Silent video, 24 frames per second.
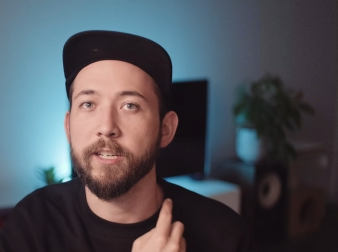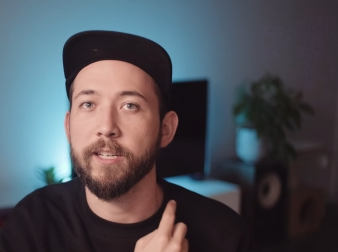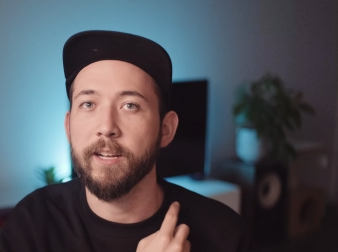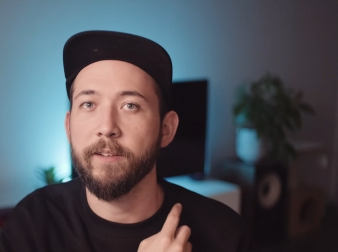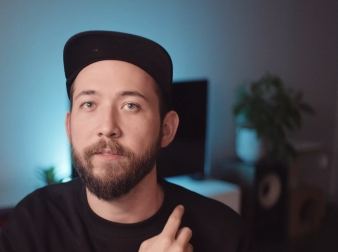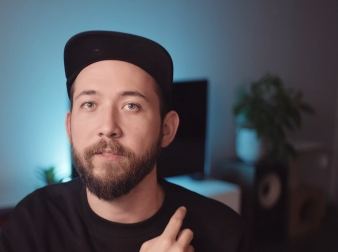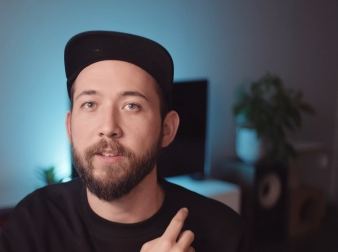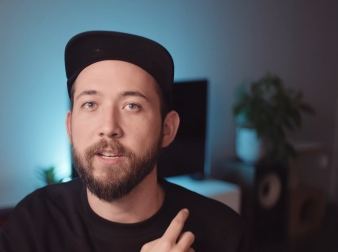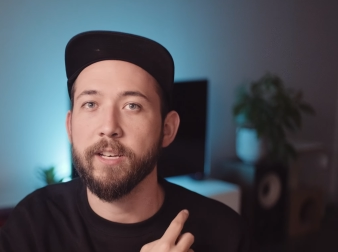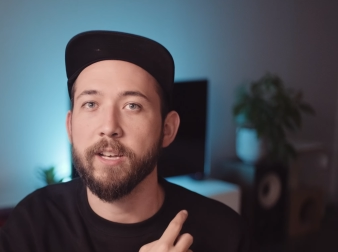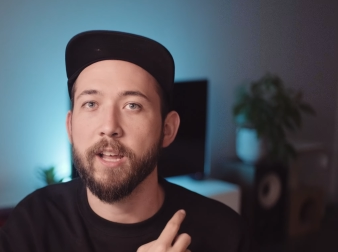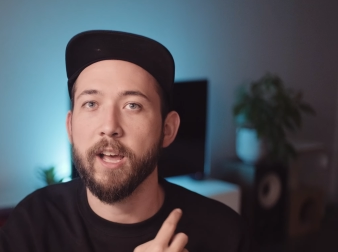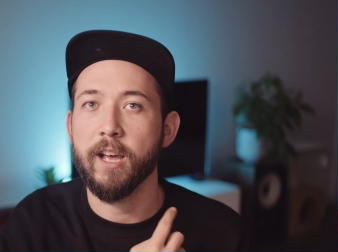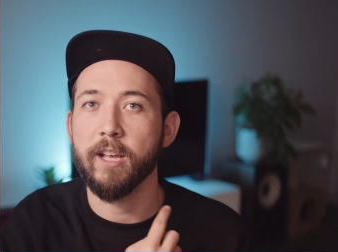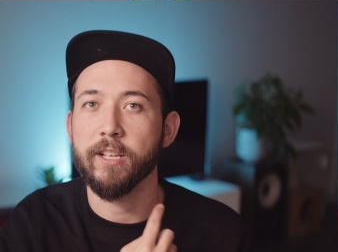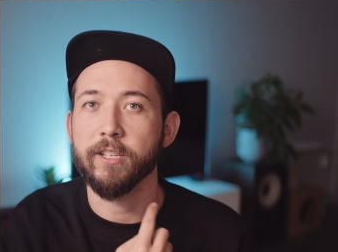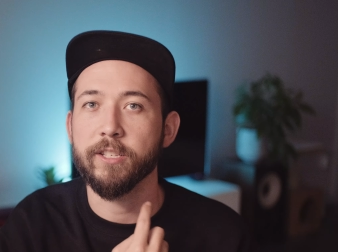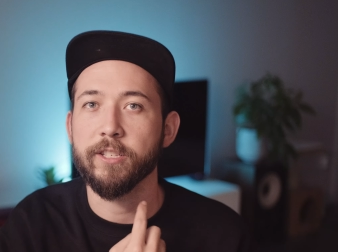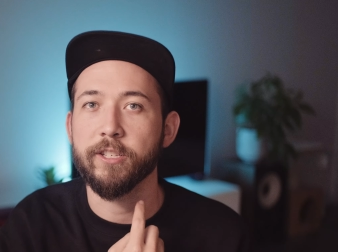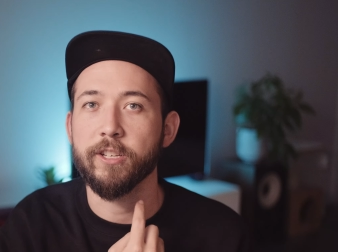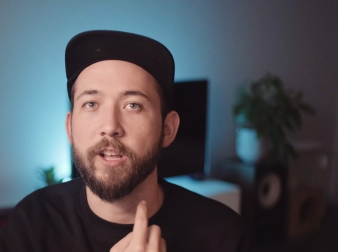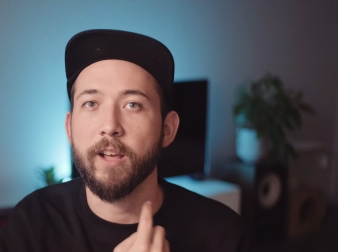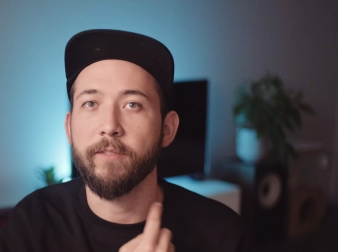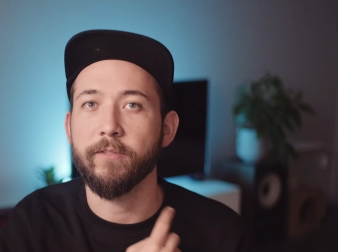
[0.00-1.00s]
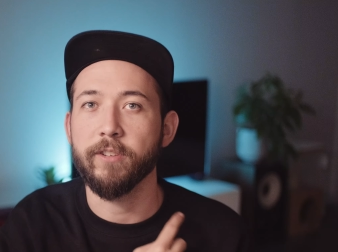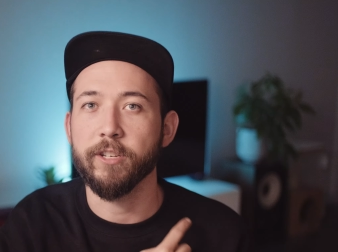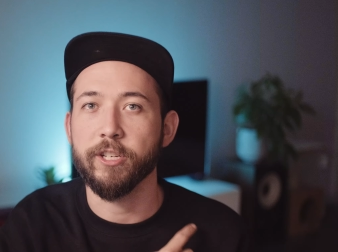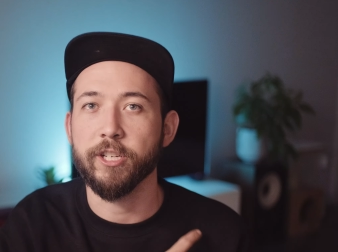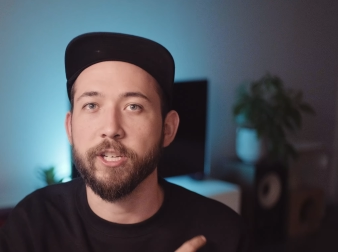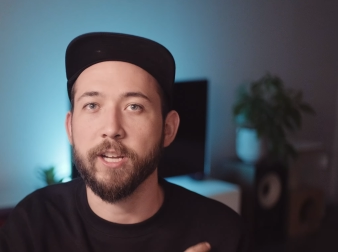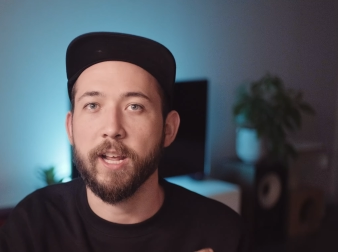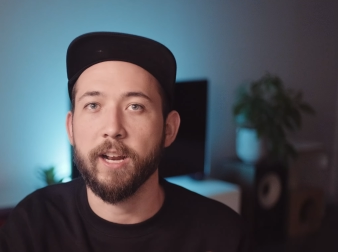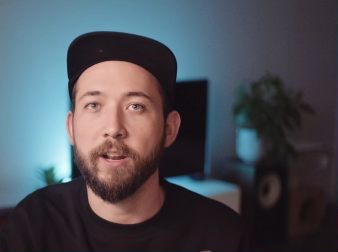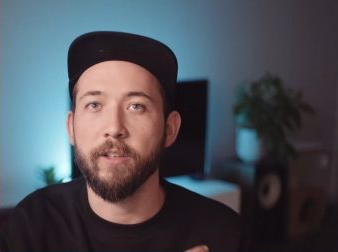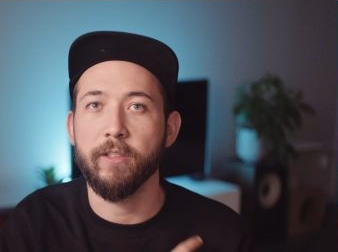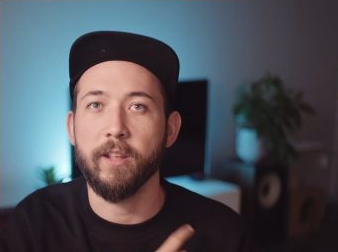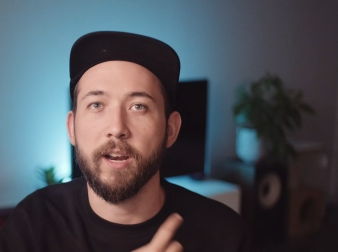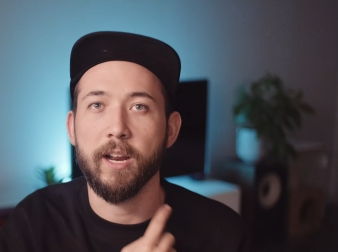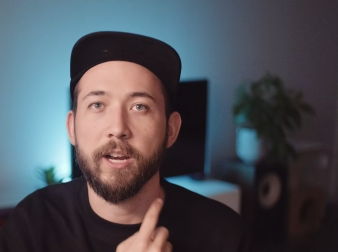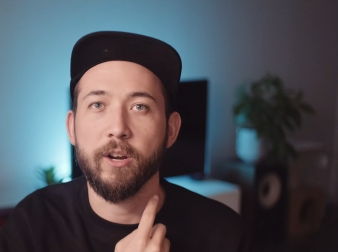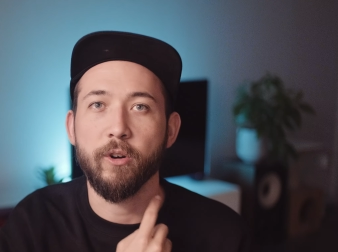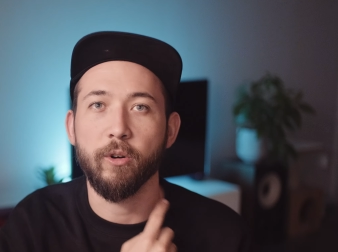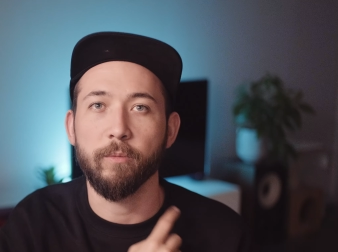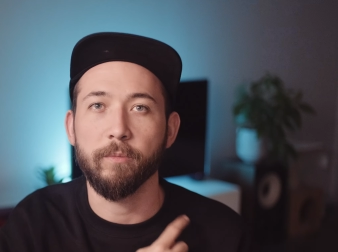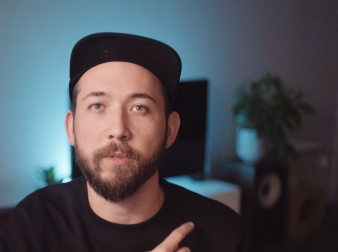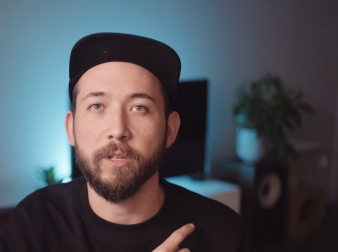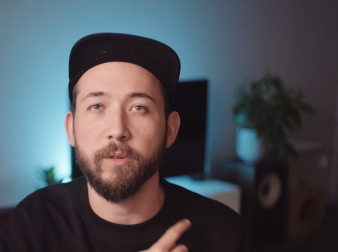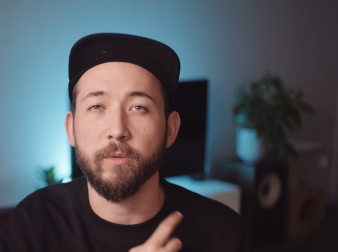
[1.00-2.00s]
Definitely not softest shadow that I
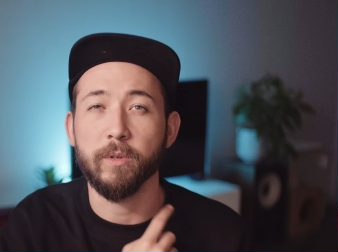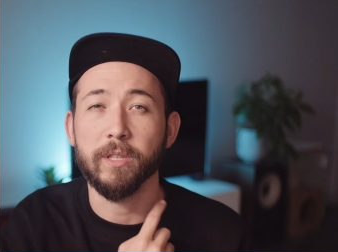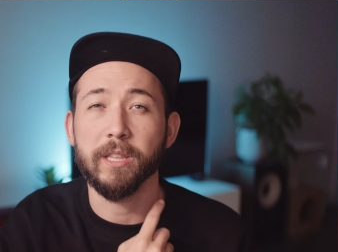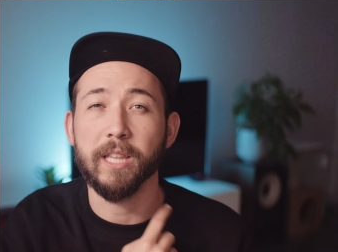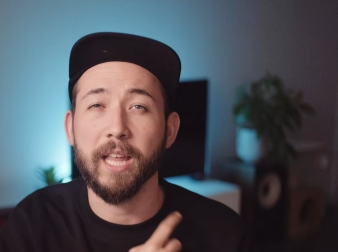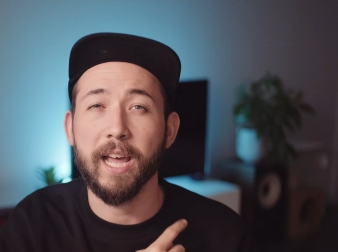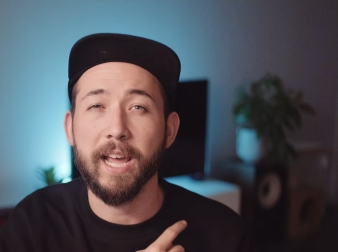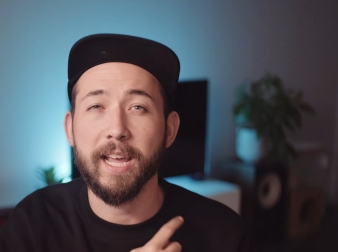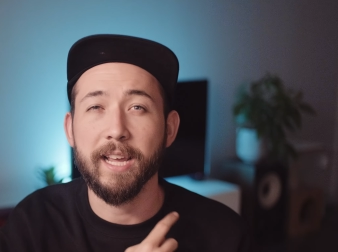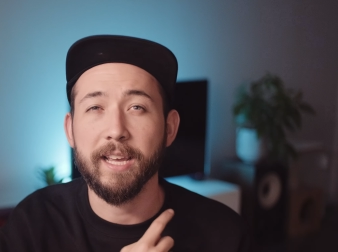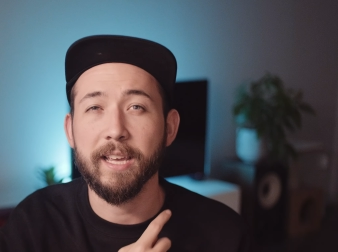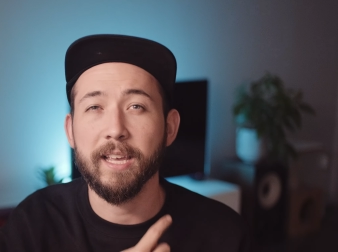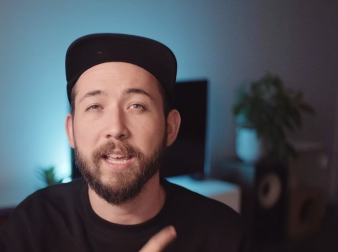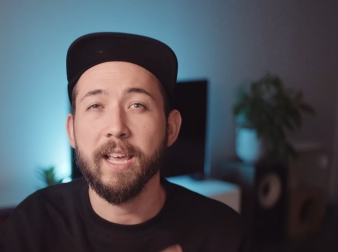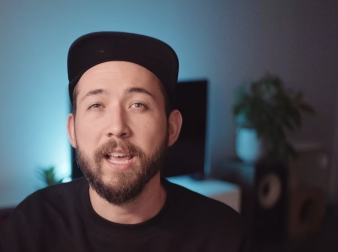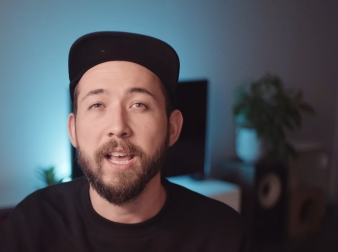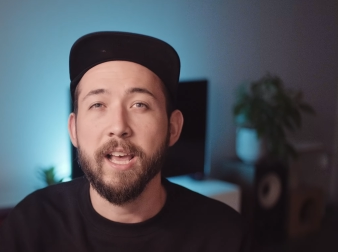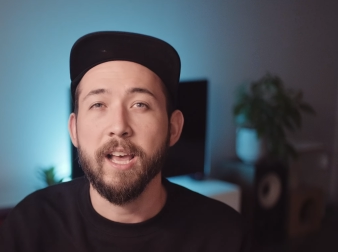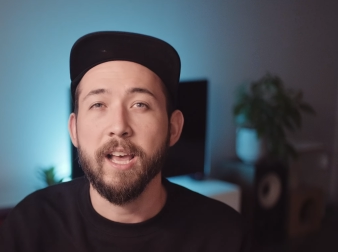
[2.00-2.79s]
normally would like